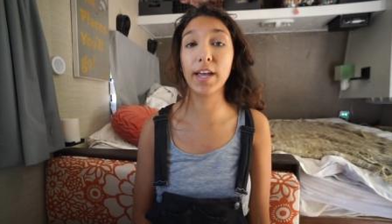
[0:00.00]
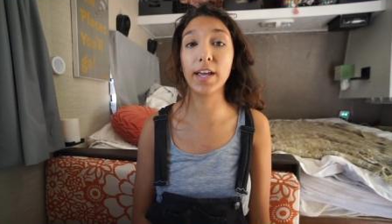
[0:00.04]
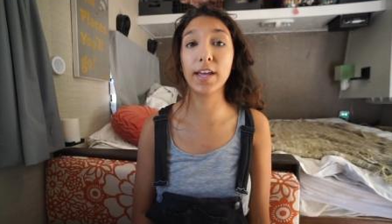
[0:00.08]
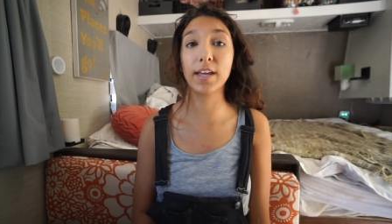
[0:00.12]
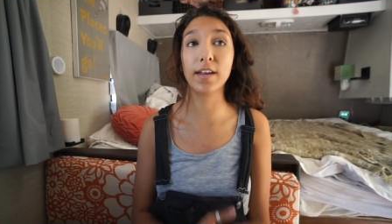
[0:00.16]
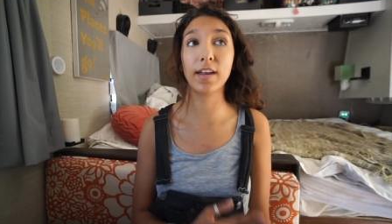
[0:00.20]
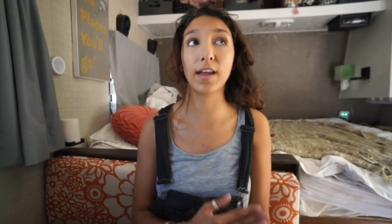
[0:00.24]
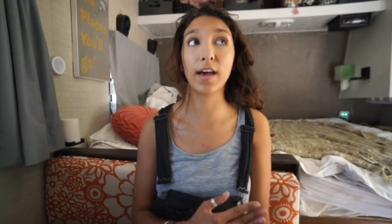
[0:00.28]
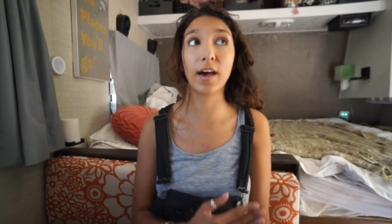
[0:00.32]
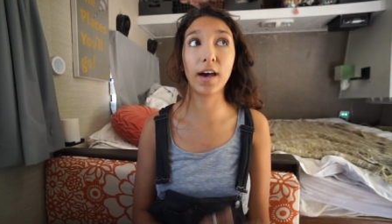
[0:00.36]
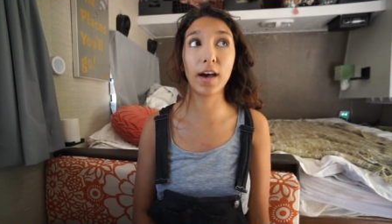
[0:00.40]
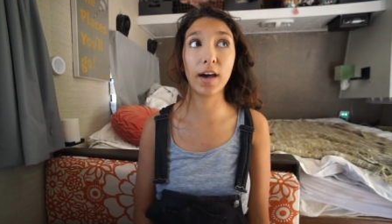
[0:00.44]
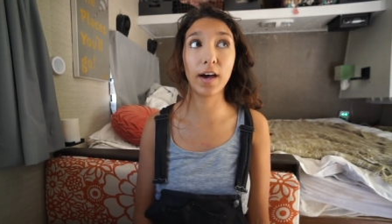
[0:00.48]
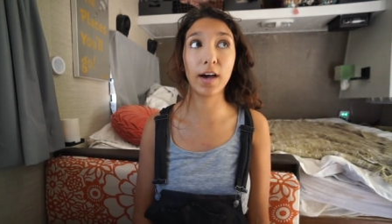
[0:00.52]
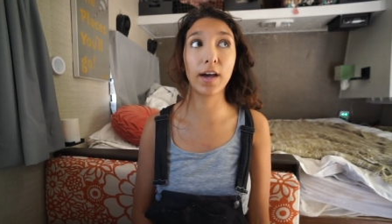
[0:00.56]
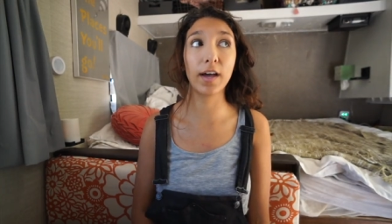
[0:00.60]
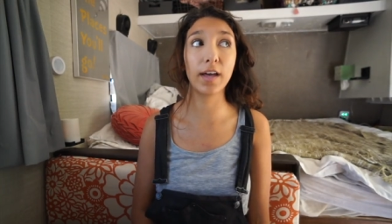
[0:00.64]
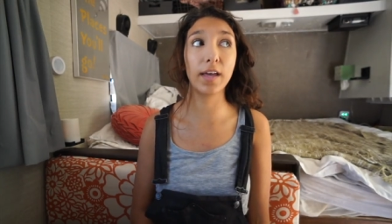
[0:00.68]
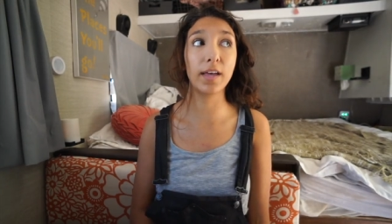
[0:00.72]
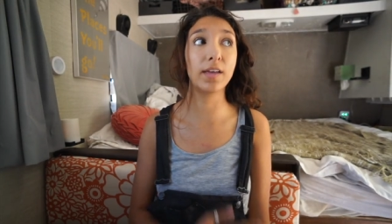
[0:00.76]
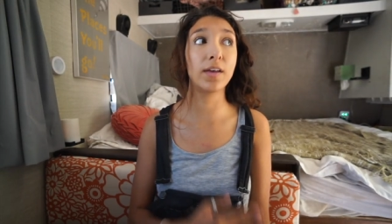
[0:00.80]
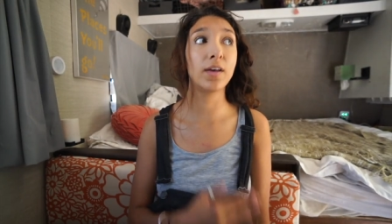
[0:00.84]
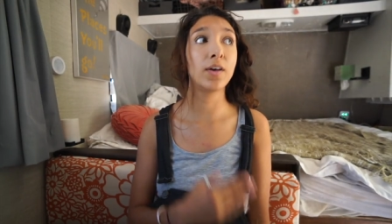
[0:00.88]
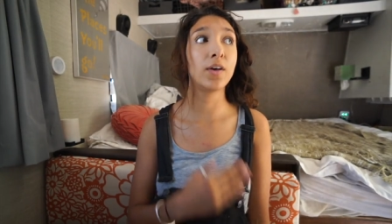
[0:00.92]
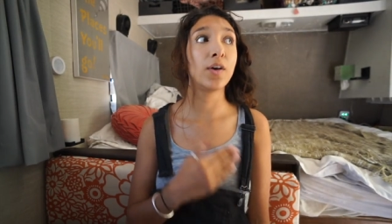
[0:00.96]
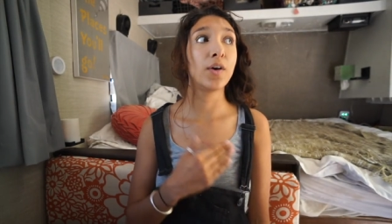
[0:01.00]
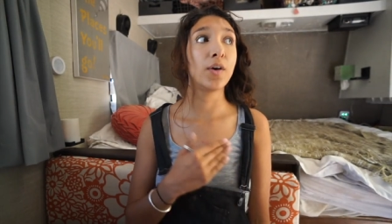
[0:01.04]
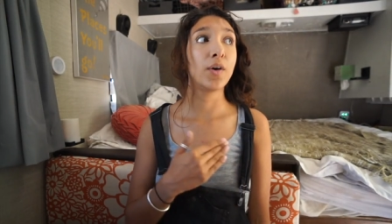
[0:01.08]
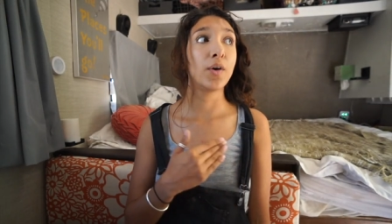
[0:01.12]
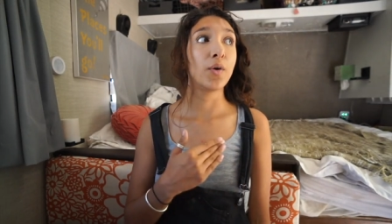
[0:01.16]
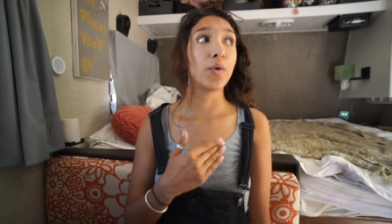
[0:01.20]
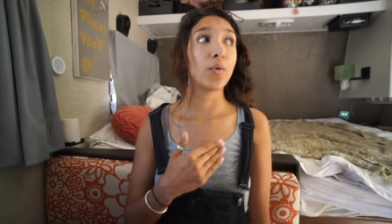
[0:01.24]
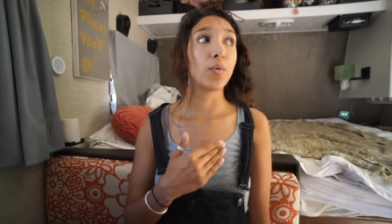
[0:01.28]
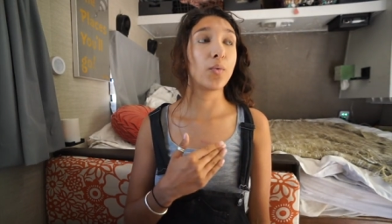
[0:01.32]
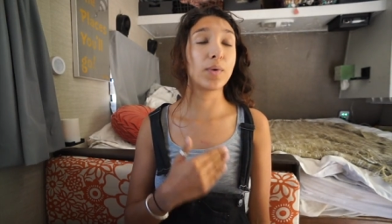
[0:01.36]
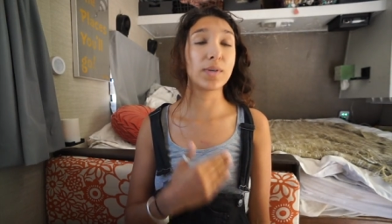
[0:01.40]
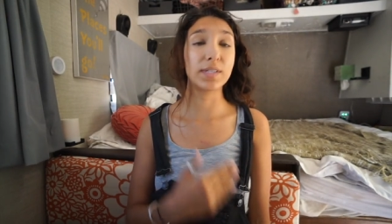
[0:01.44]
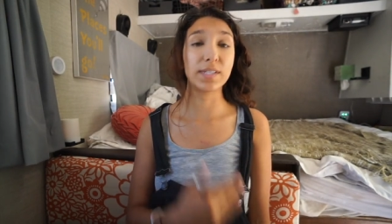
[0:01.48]
And I
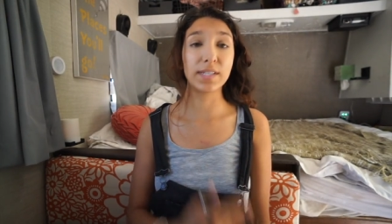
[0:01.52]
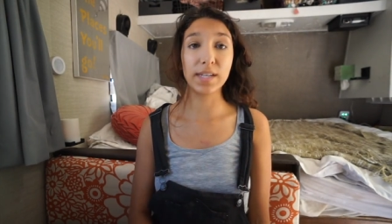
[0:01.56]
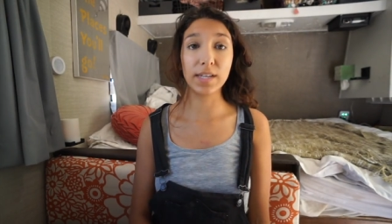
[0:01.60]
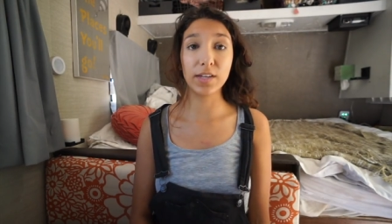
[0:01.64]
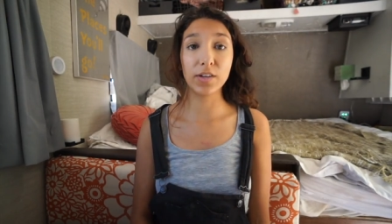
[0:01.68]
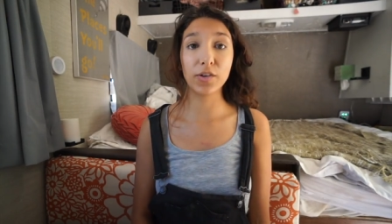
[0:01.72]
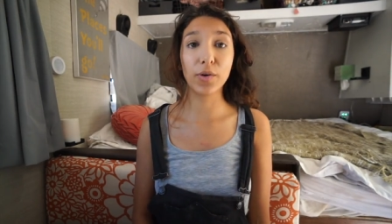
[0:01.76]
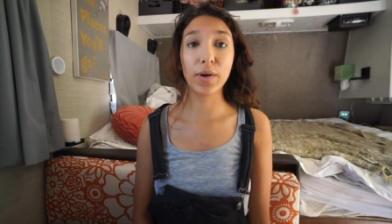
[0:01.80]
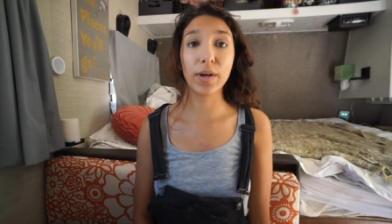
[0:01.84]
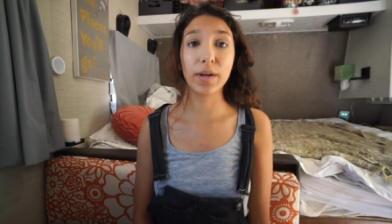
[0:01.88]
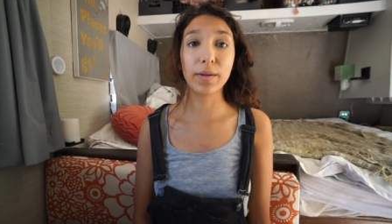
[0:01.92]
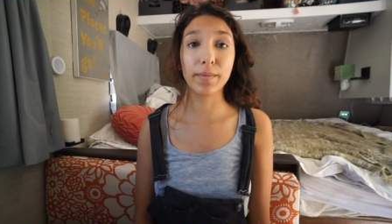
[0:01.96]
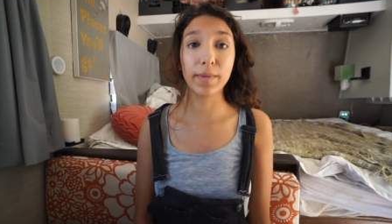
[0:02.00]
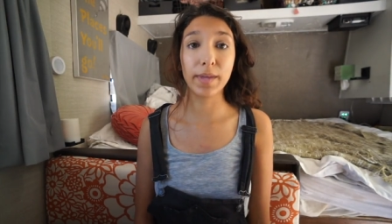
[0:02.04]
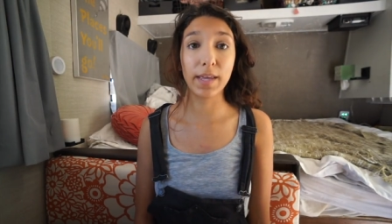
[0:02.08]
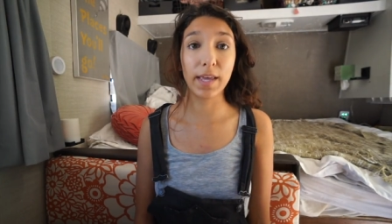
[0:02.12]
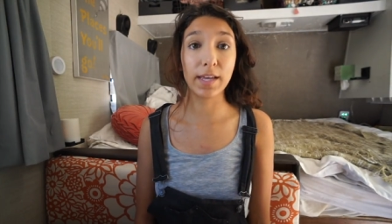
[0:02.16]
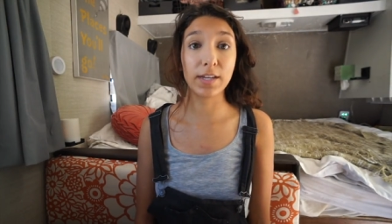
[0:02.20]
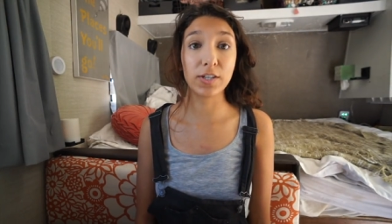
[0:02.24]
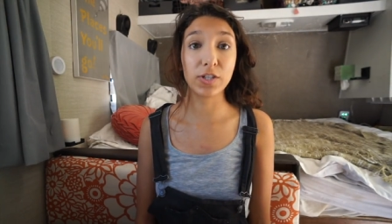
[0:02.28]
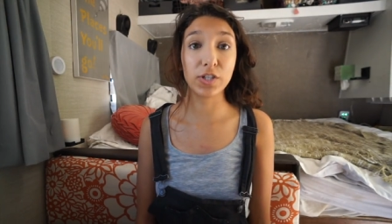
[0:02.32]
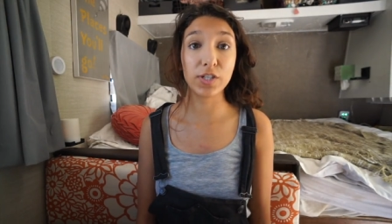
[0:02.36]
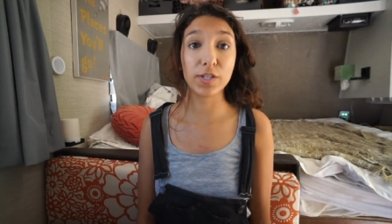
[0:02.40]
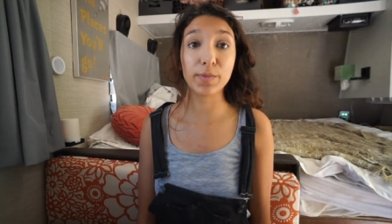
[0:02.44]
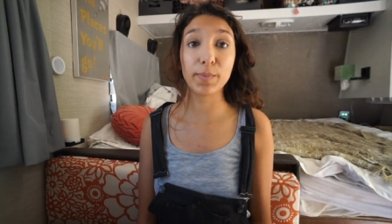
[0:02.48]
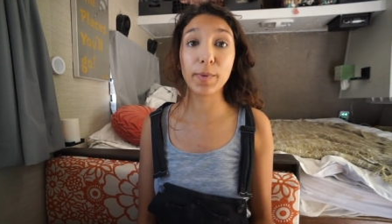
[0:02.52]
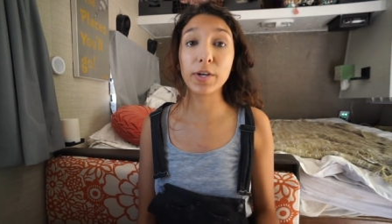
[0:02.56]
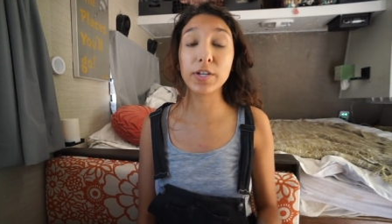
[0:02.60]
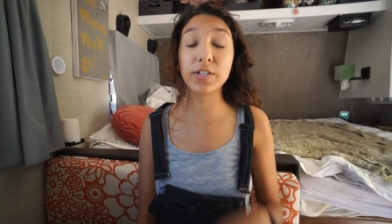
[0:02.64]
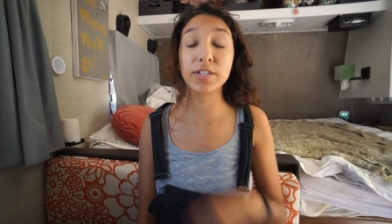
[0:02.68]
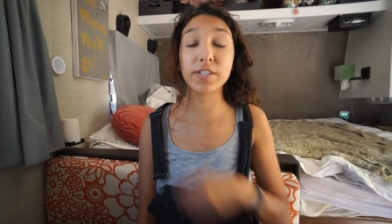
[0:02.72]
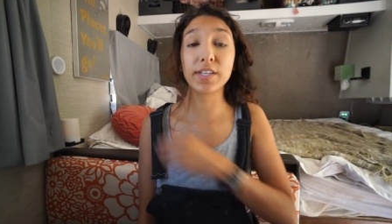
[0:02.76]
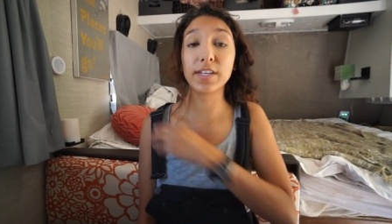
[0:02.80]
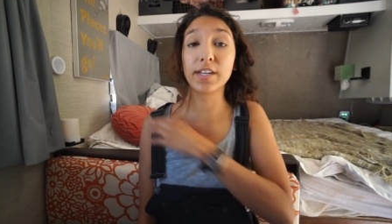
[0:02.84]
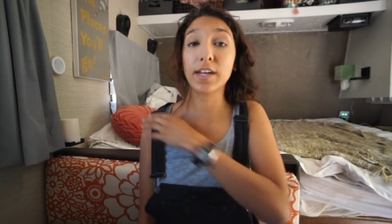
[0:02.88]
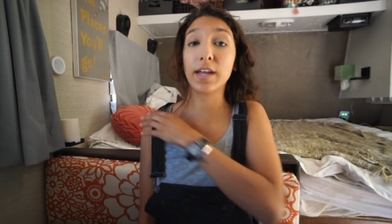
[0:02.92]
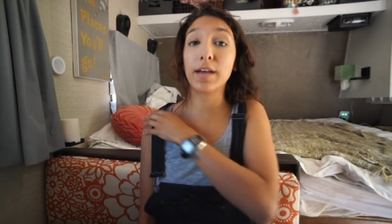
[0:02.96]
was an incredibly anxious person.